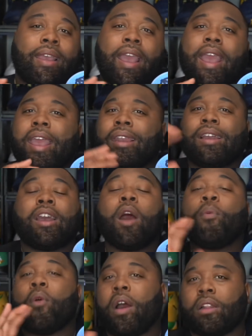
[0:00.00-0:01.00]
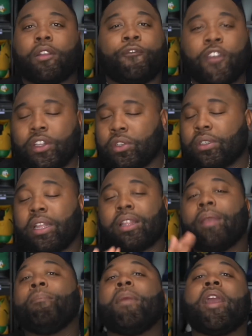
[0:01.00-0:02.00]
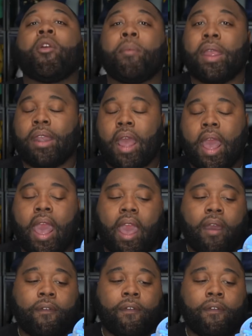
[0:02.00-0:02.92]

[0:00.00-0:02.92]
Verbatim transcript: and a couple other features that they may or may not have.